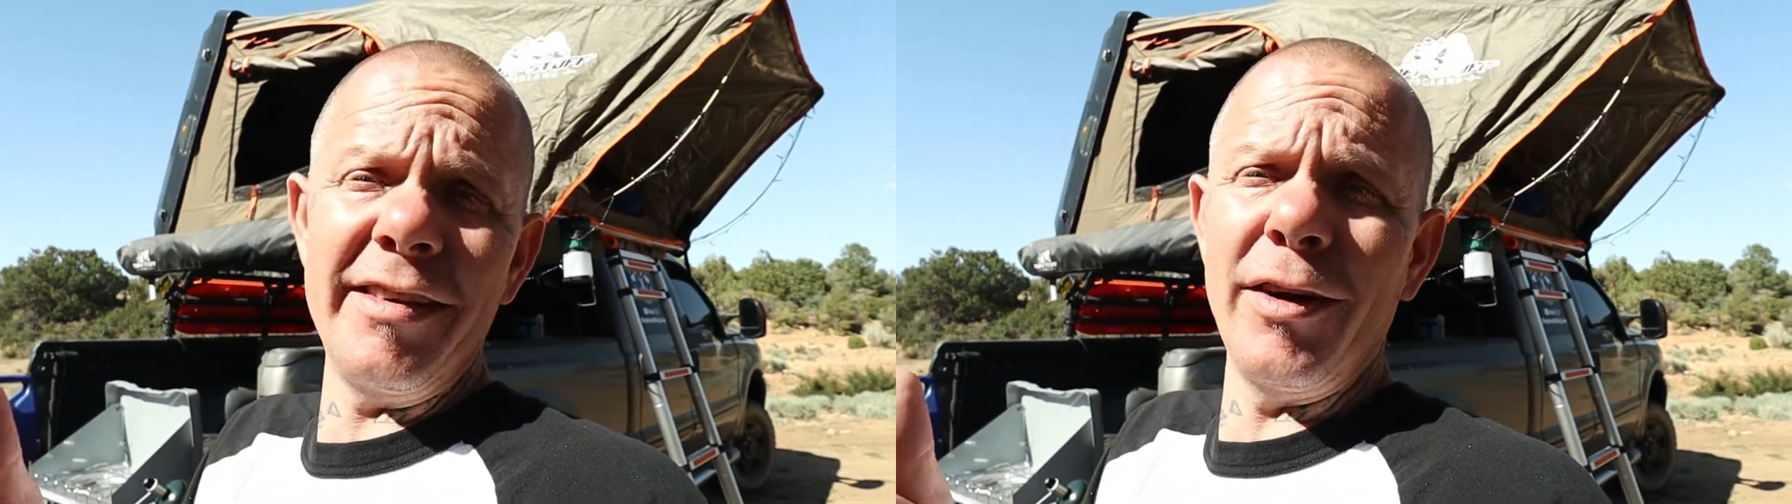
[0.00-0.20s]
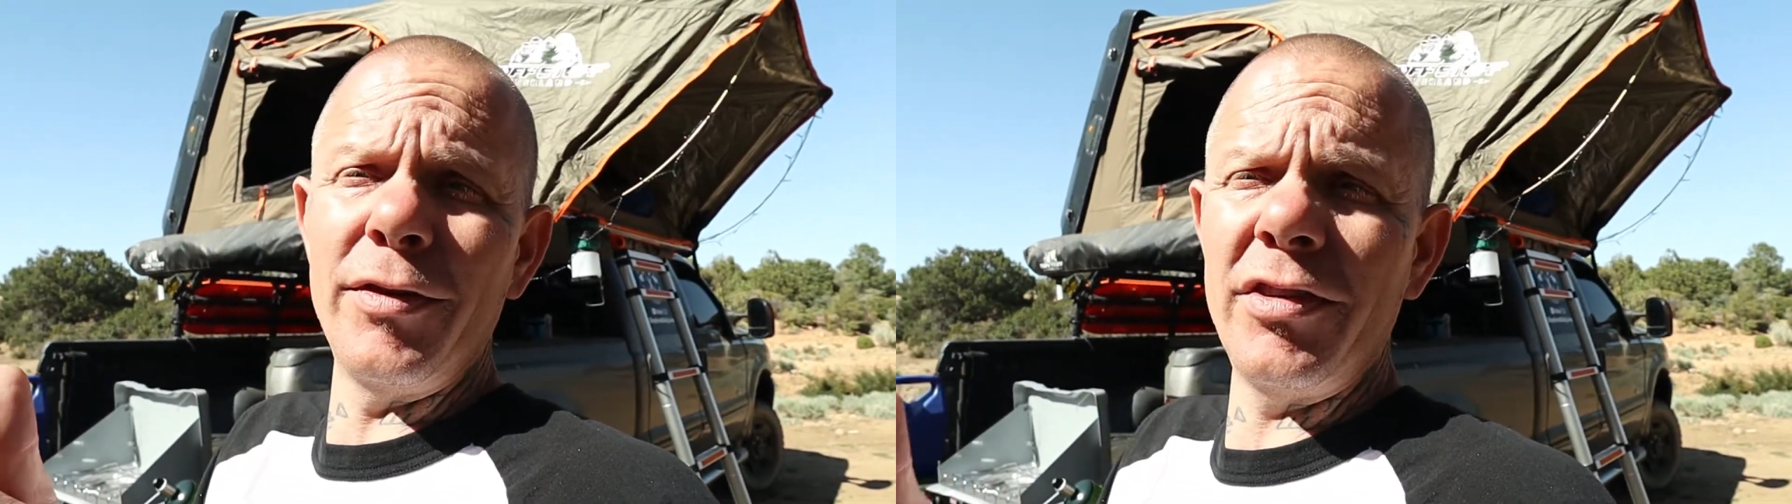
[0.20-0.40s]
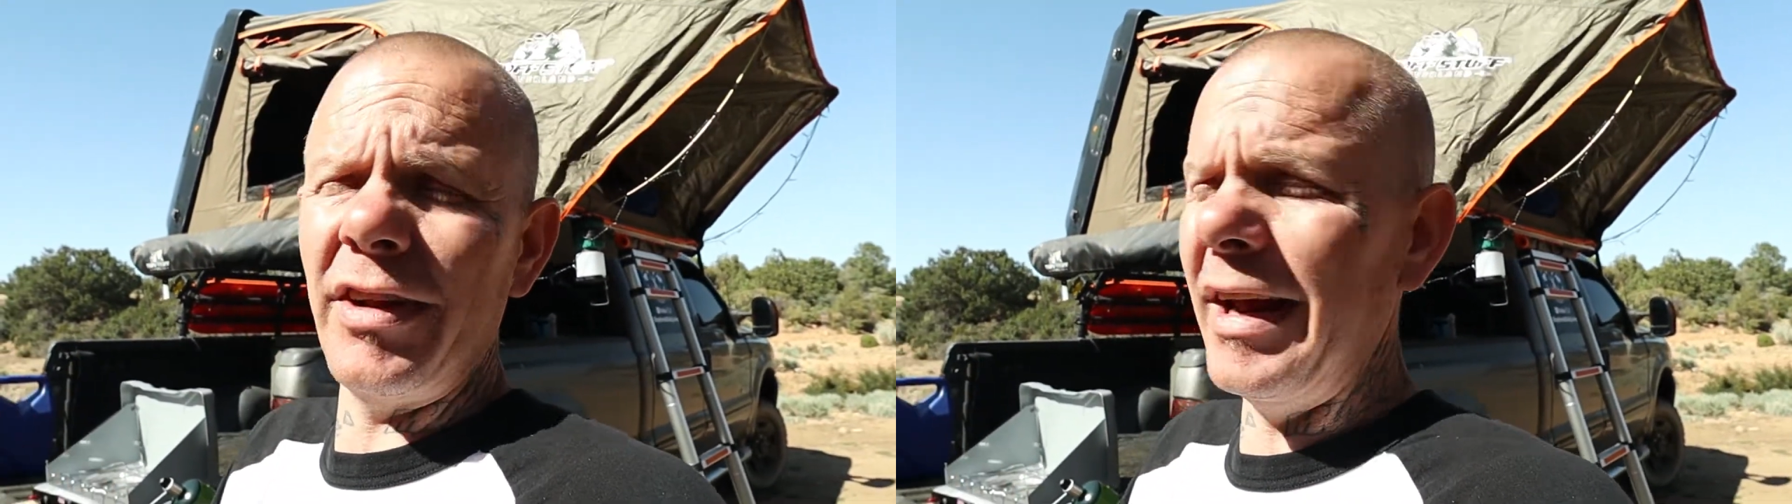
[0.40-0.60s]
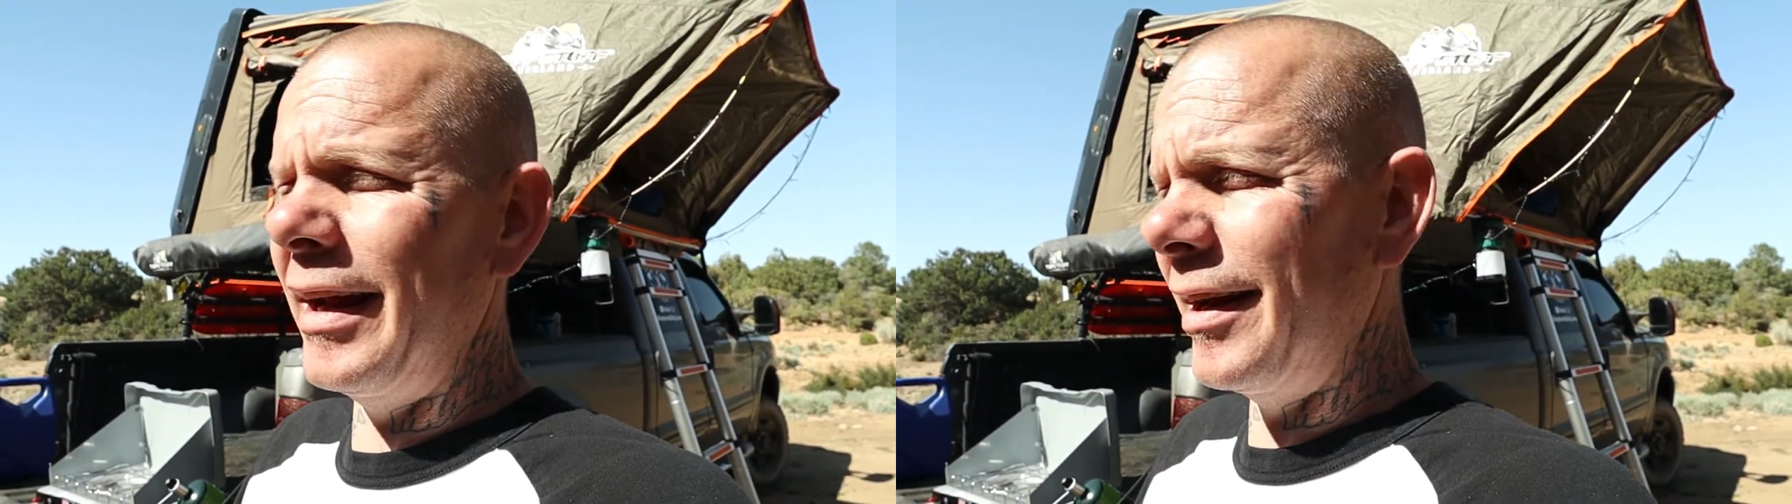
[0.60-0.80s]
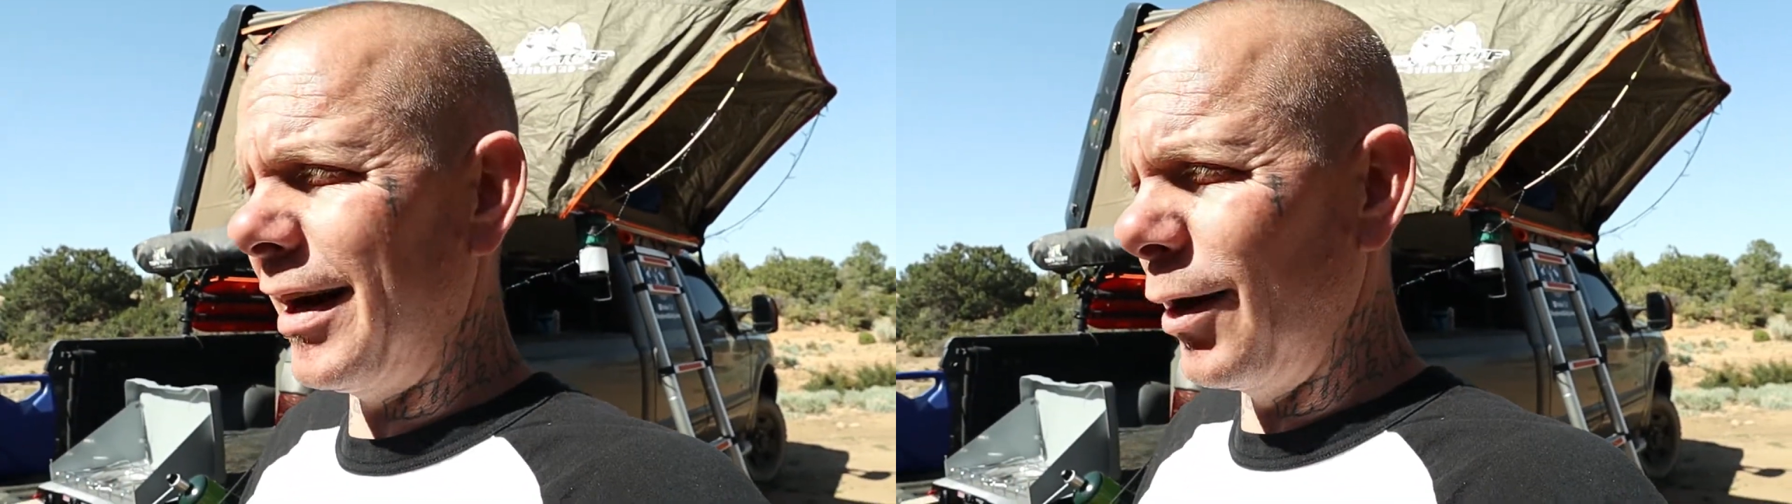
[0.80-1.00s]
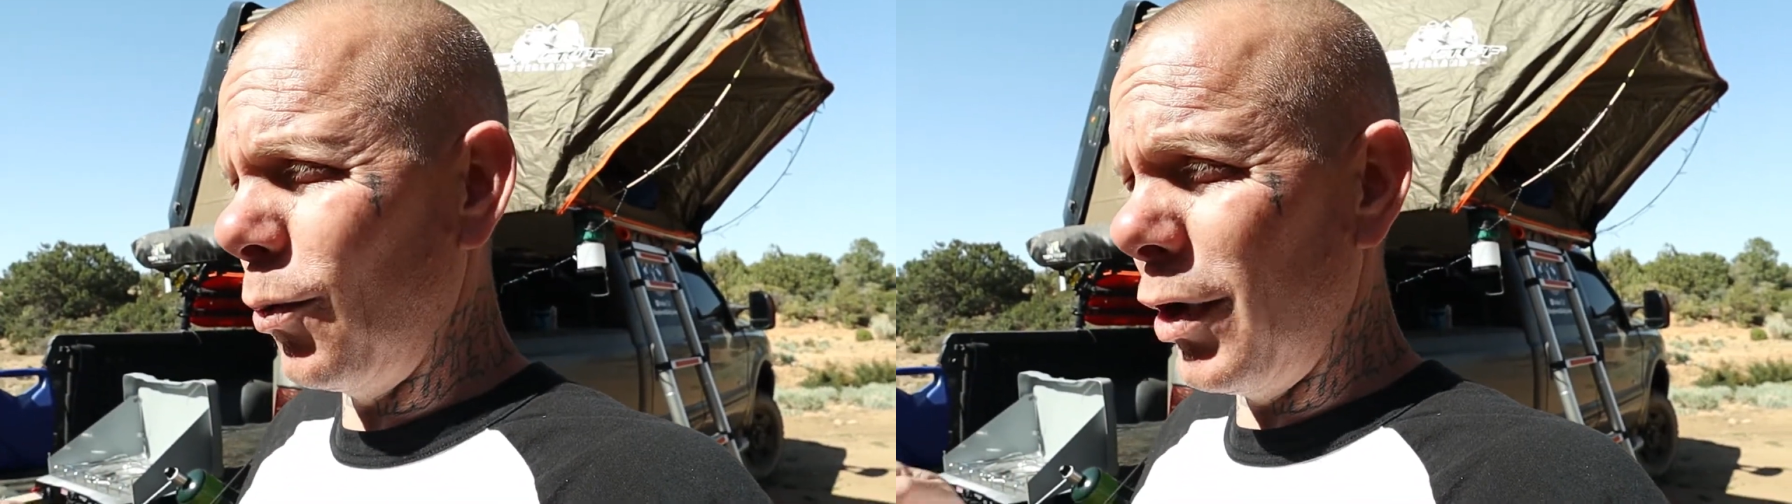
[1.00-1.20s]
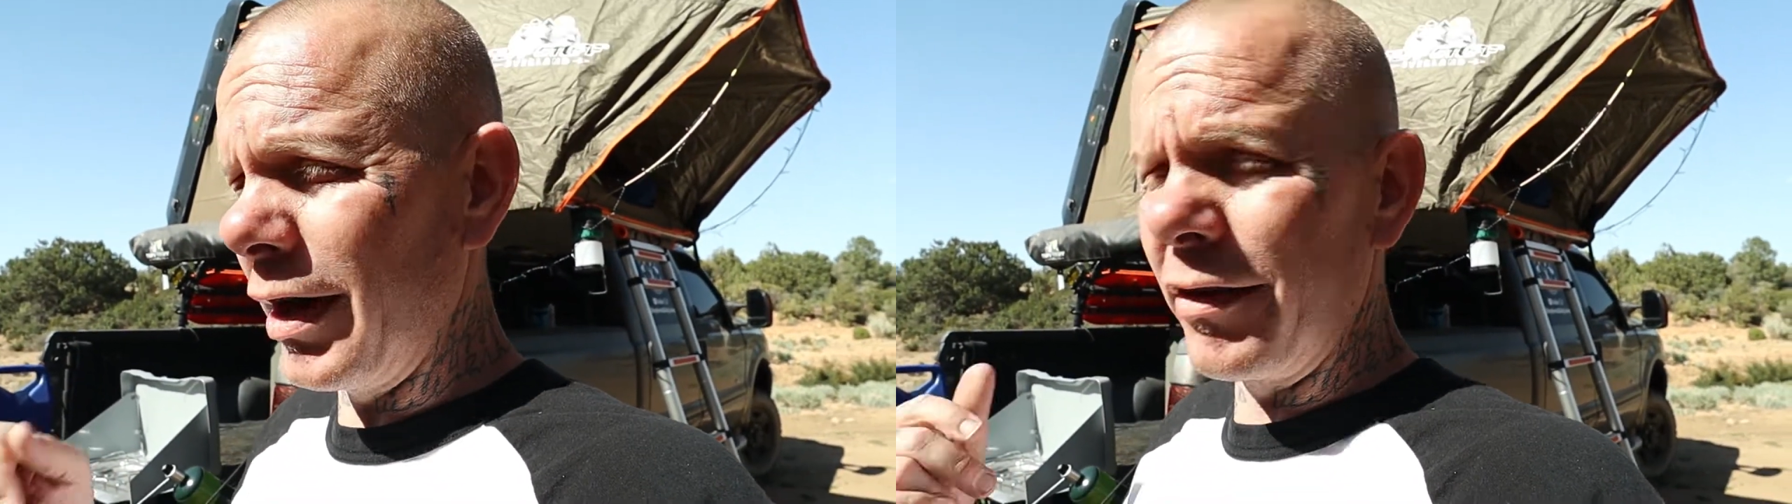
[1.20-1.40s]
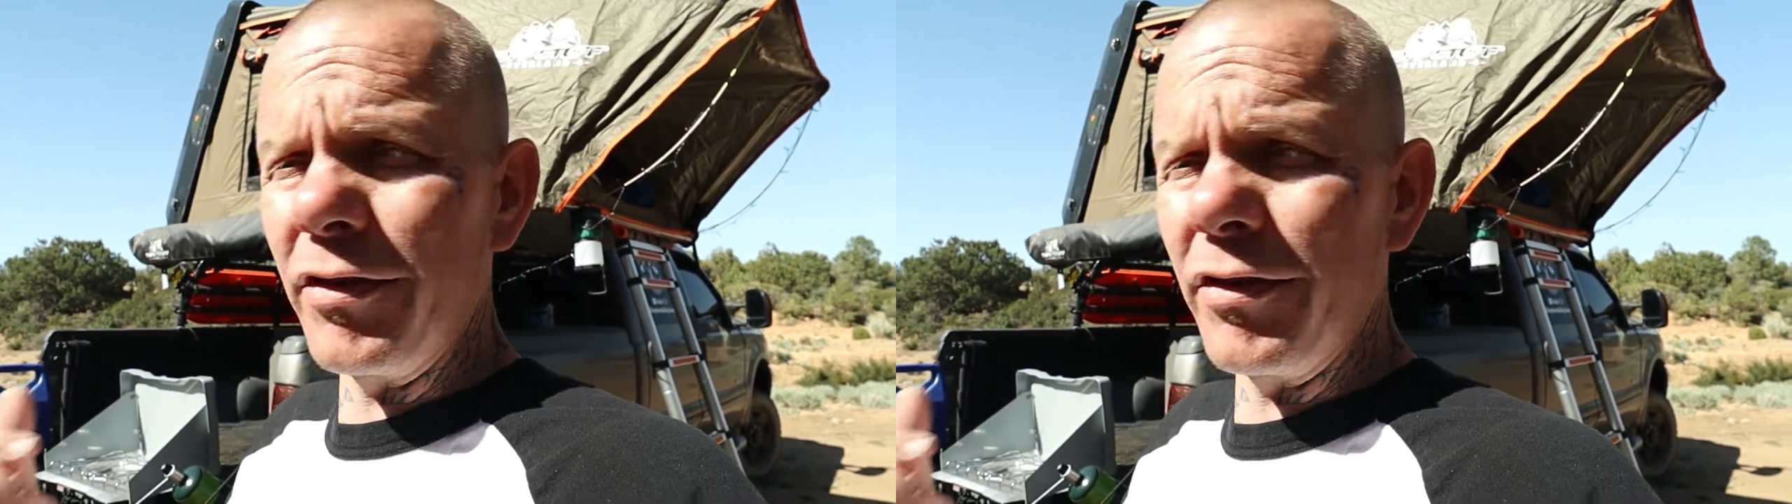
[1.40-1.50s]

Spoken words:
self-sustained. I wanted